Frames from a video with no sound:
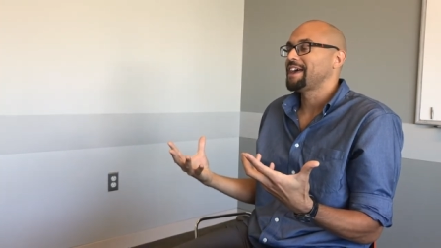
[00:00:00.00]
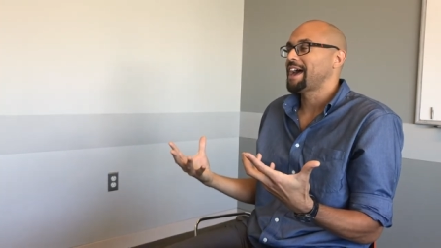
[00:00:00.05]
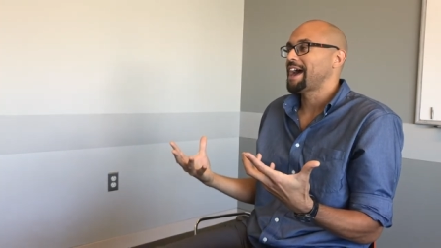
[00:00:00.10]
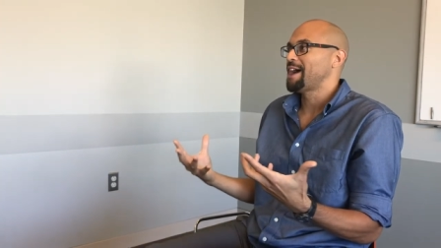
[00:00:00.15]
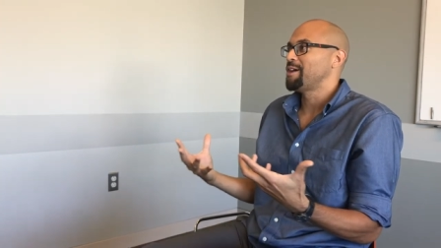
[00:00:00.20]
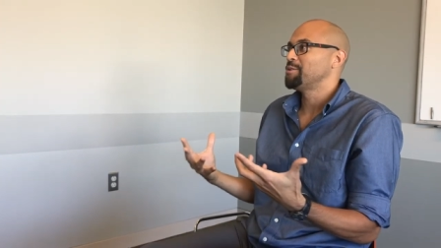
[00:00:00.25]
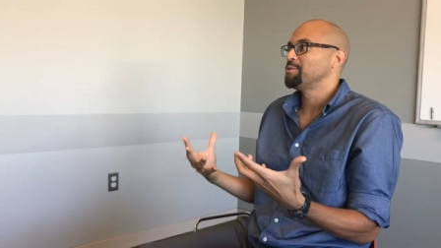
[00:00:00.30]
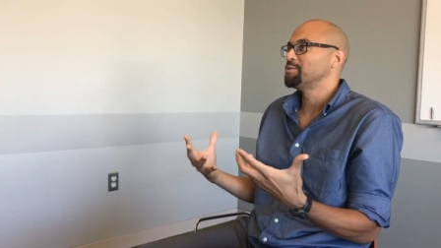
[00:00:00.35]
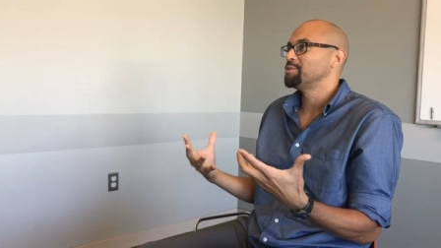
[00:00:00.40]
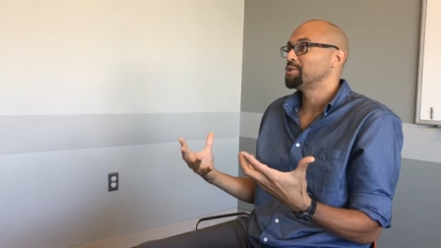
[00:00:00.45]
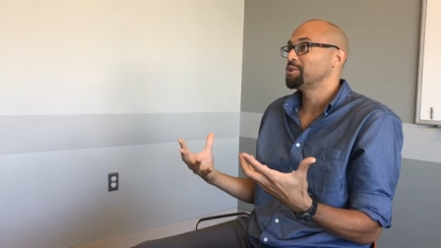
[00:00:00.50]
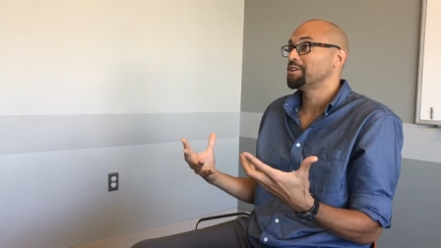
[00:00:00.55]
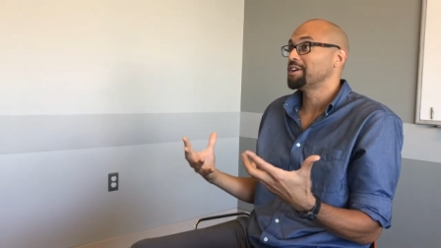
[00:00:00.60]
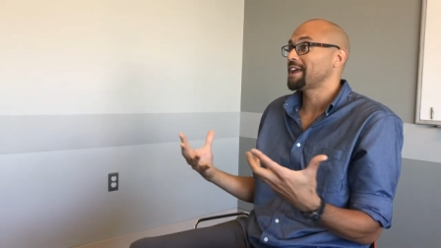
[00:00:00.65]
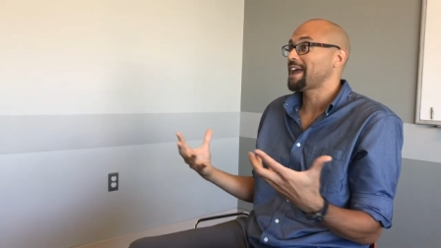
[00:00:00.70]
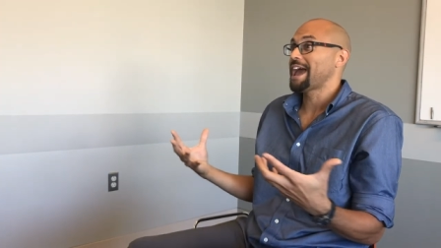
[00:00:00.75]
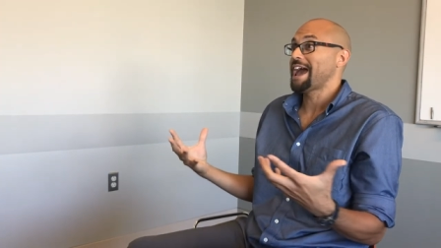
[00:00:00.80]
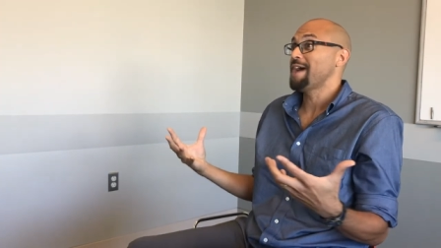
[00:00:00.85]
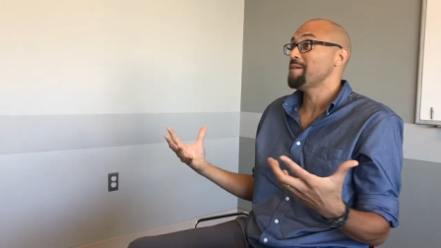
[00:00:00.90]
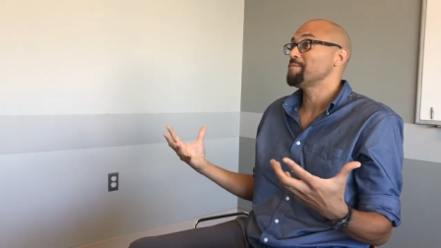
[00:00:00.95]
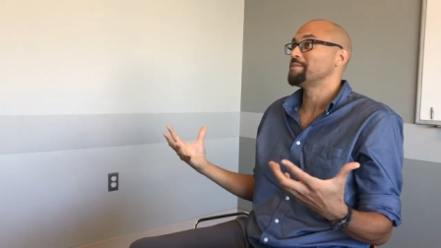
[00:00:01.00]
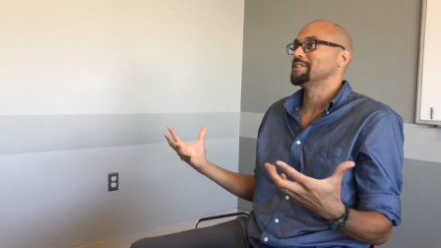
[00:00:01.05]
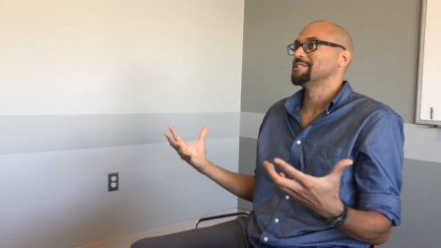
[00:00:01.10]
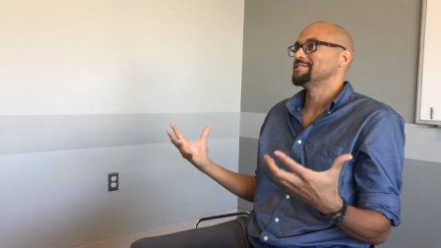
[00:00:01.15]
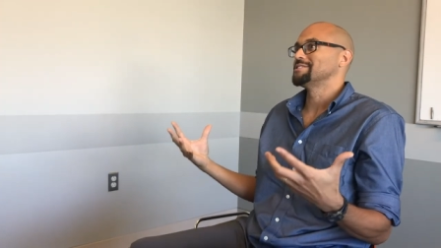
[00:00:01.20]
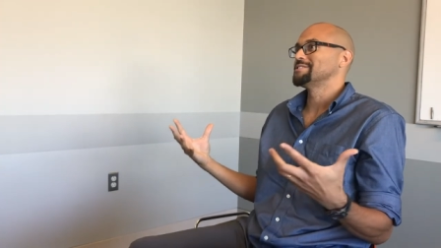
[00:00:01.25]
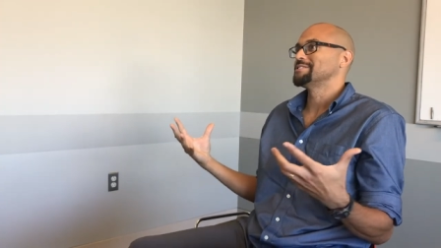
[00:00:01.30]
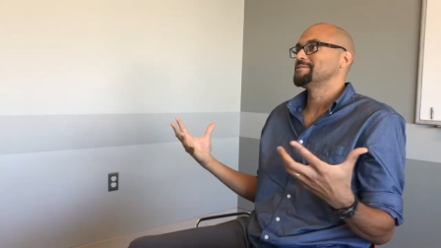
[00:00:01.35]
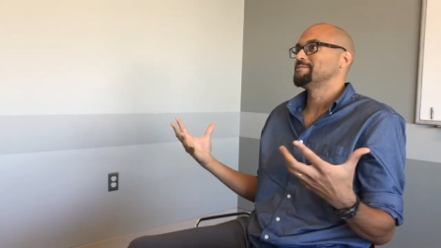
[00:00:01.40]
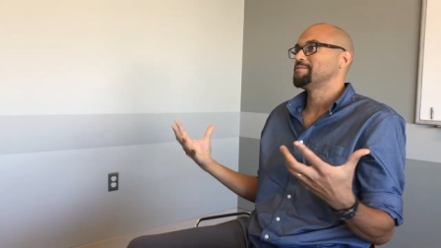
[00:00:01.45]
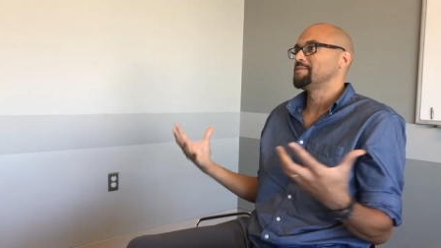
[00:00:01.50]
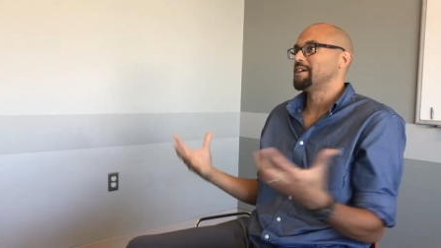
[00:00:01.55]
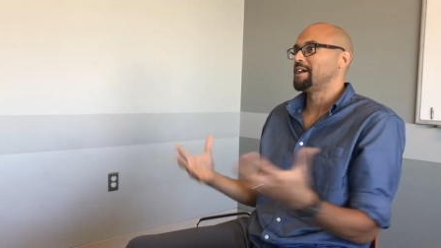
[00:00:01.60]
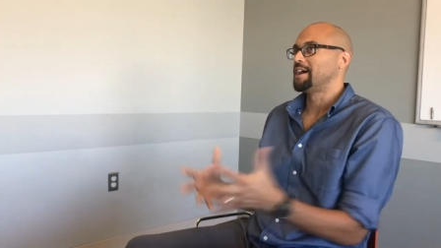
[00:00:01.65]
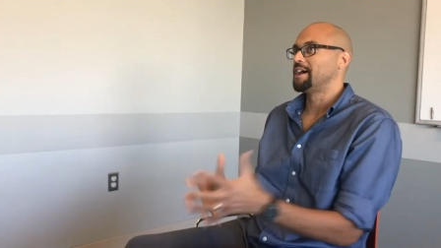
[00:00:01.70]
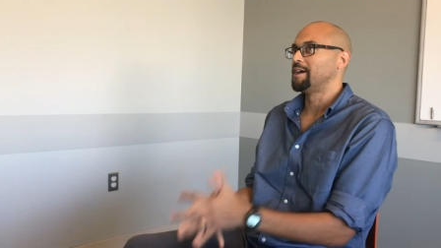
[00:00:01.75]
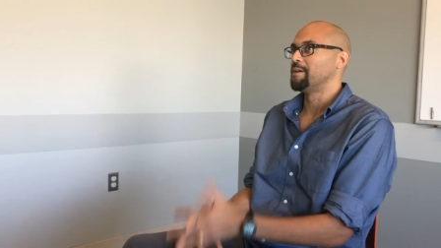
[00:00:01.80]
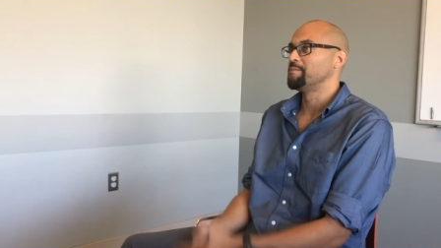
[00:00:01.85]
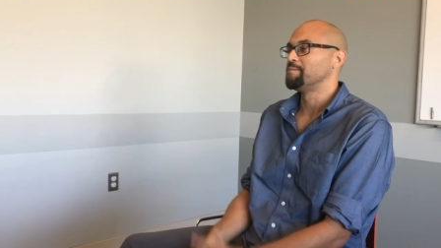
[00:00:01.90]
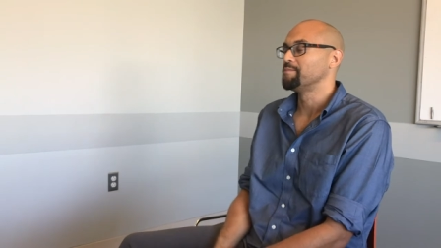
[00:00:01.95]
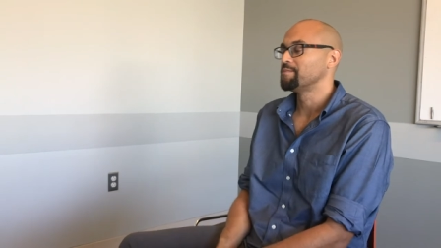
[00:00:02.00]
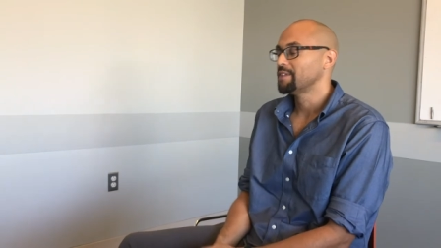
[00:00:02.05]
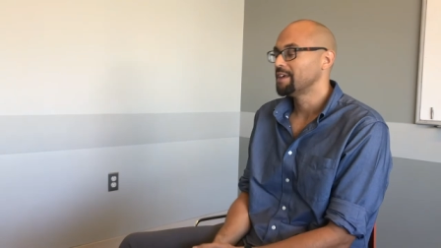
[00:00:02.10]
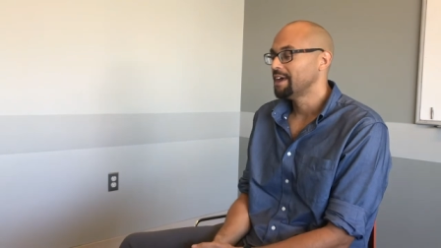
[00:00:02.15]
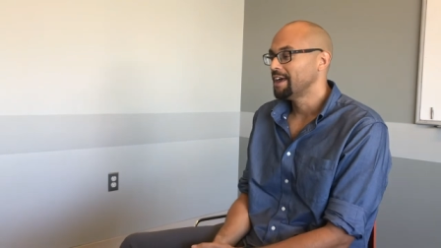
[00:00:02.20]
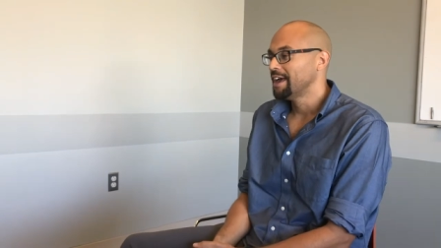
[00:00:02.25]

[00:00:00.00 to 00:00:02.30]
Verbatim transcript: how learning happens. Um,